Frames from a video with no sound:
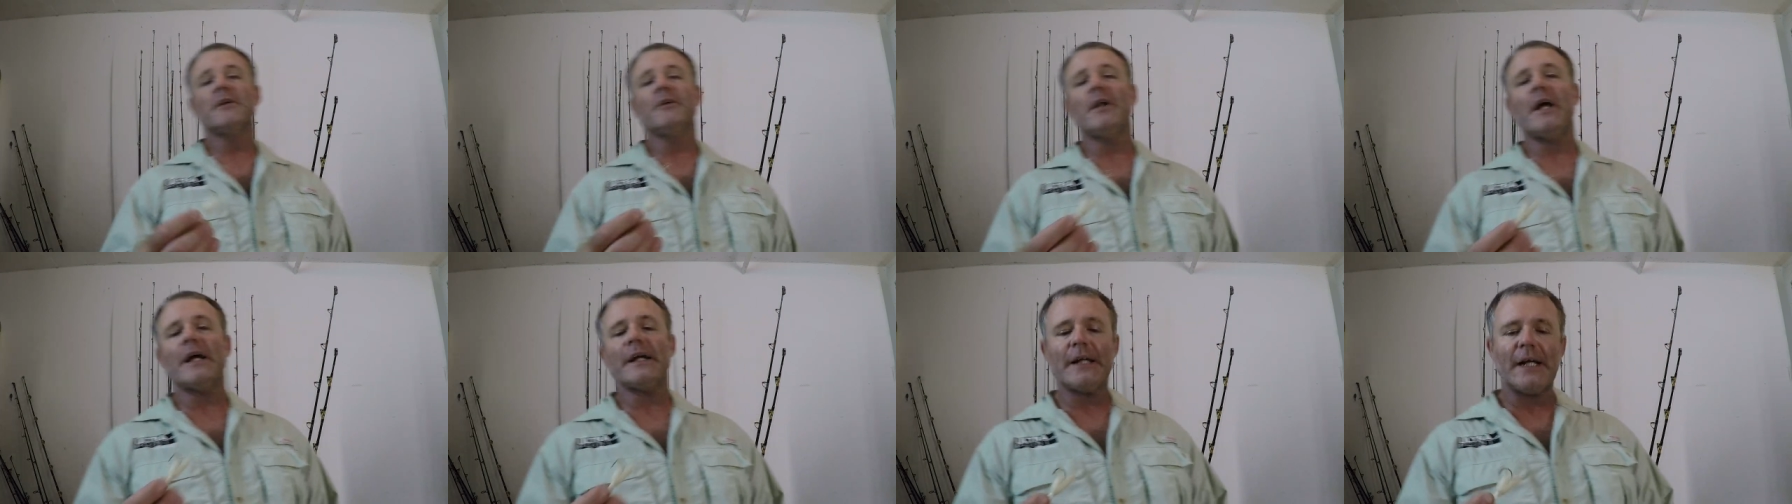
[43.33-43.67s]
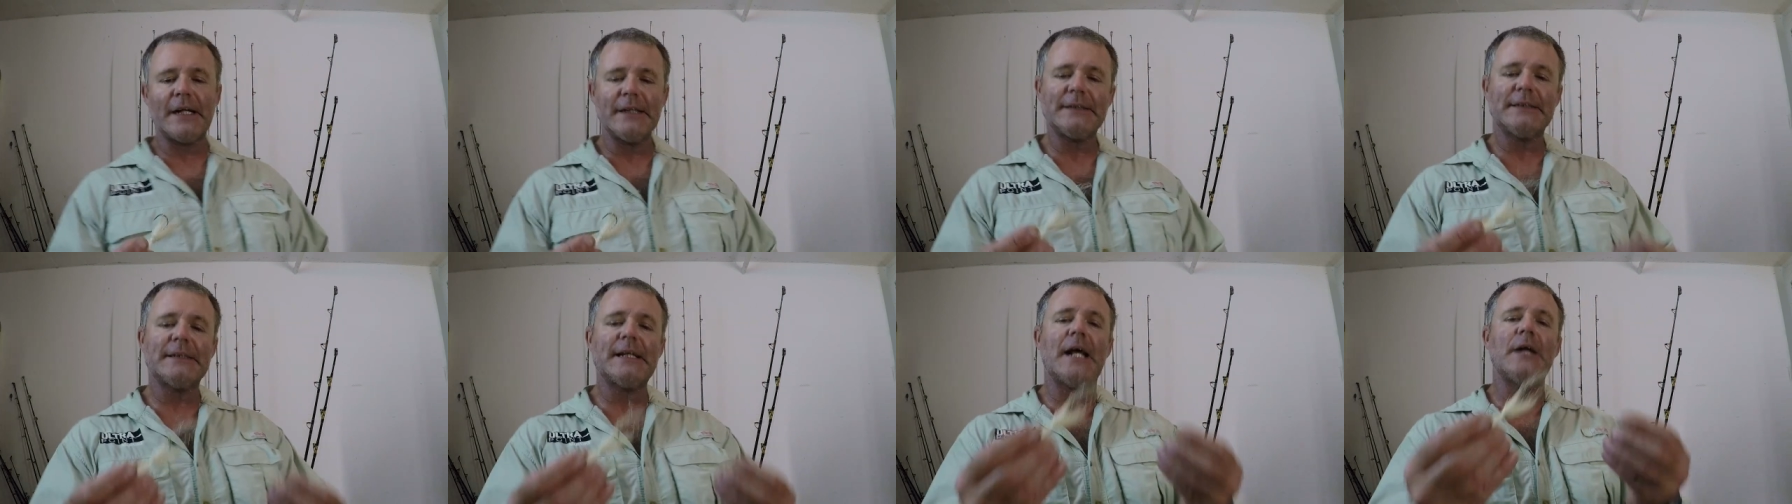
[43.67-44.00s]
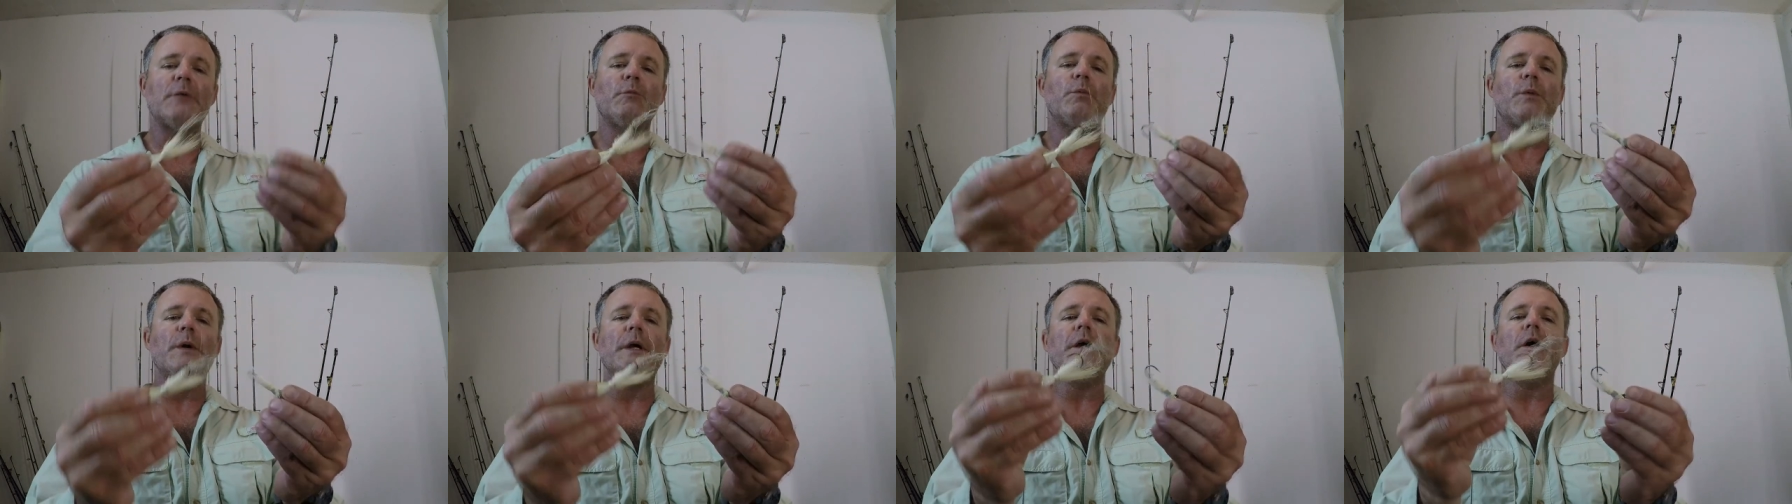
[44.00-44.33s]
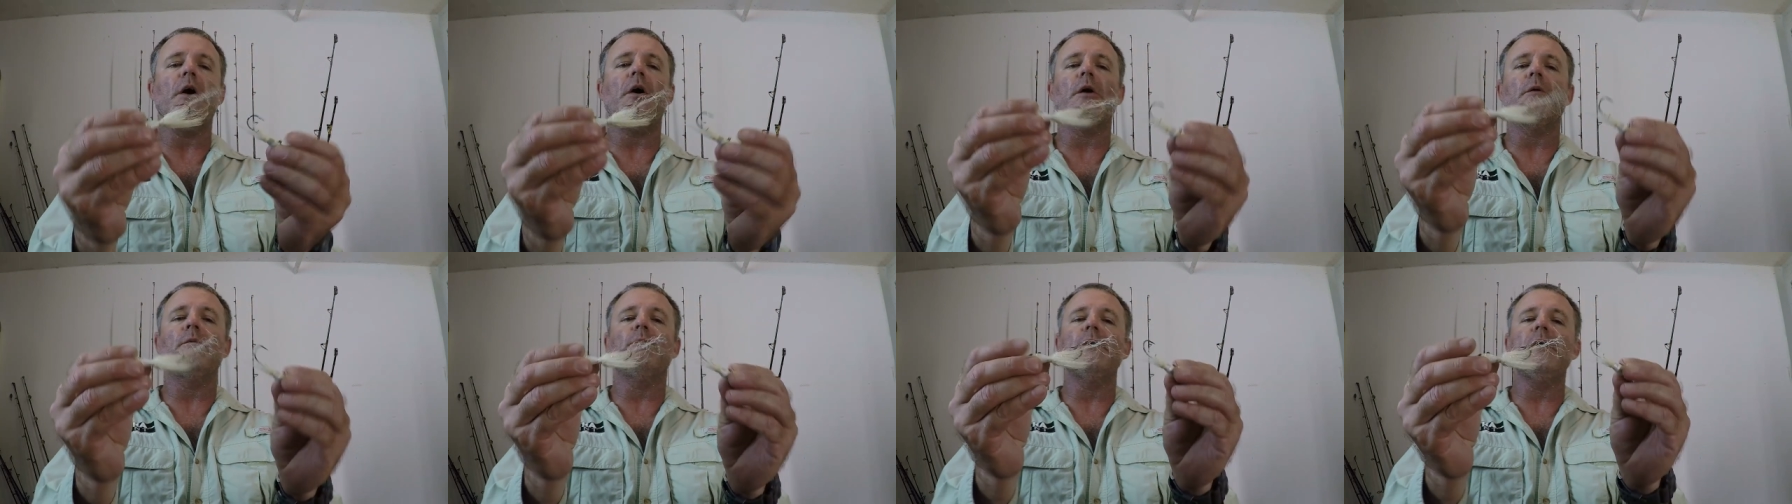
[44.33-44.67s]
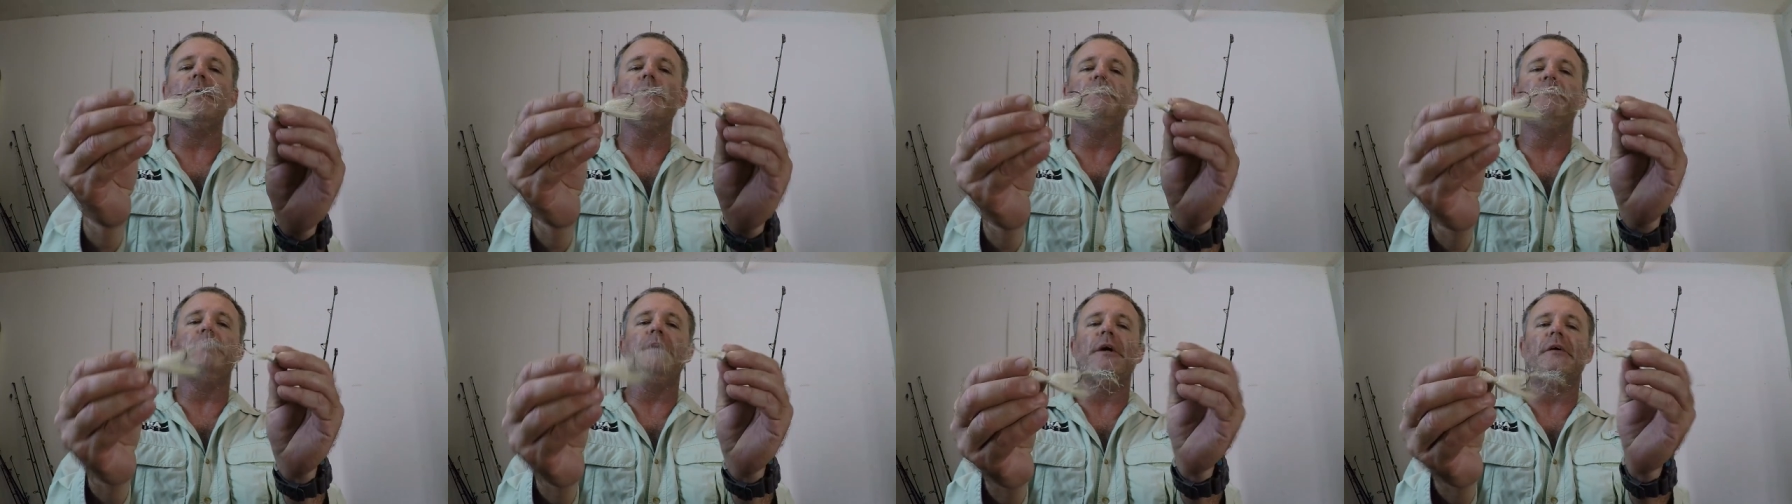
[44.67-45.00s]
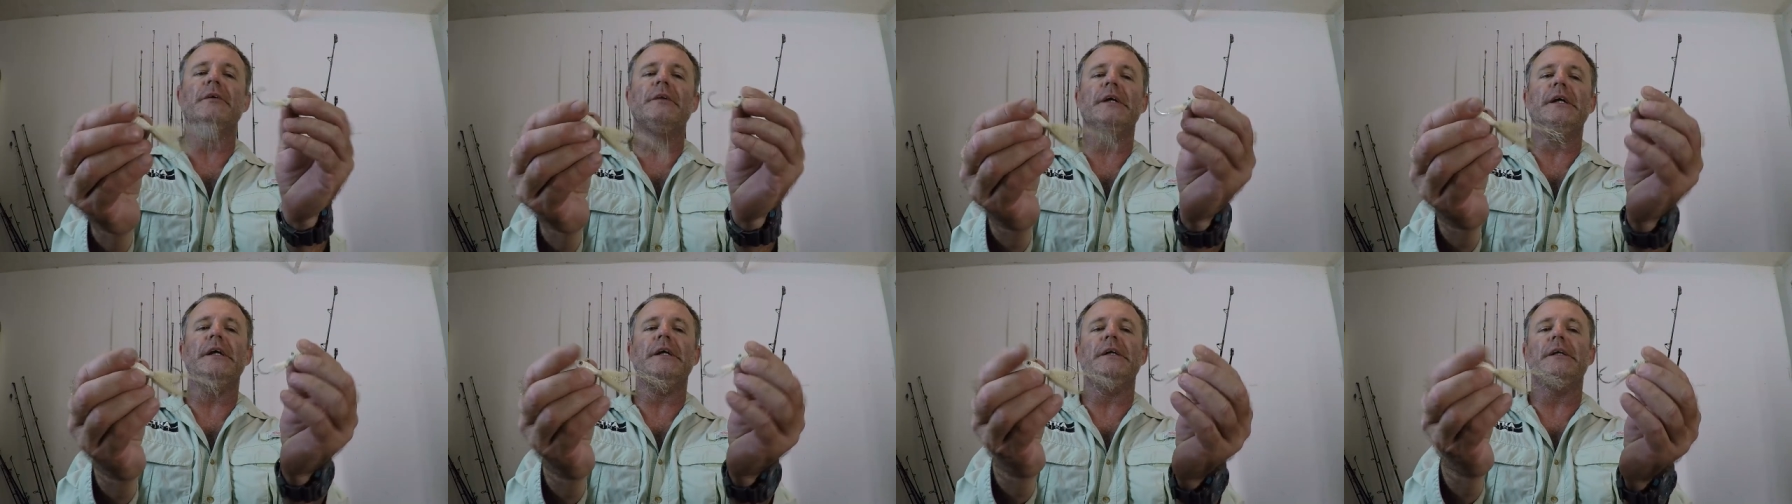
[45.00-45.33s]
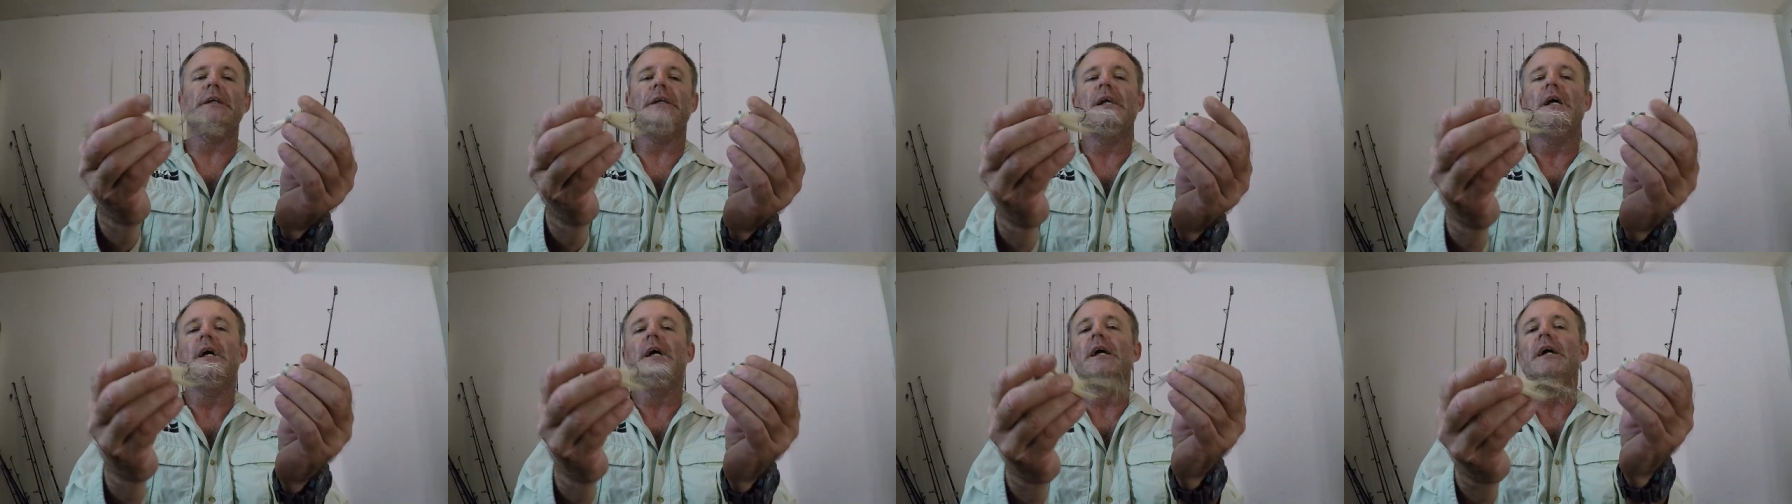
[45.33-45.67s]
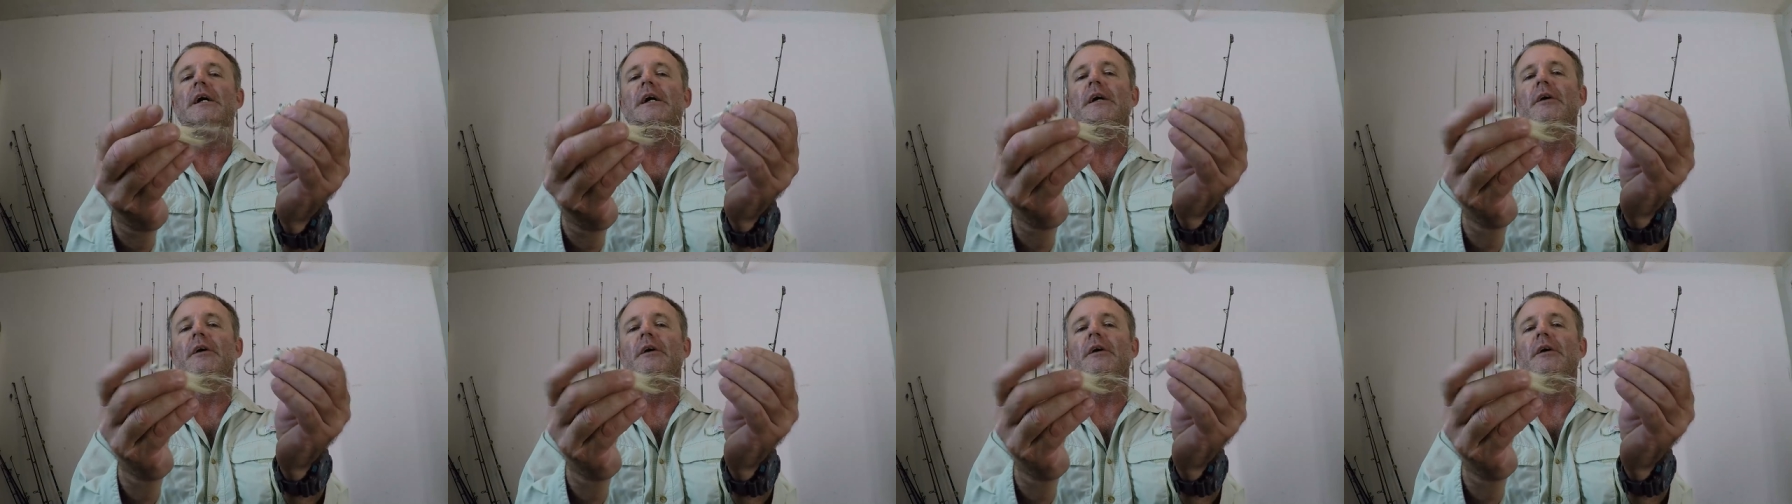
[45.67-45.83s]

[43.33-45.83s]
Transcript: like I said, we are rebuilding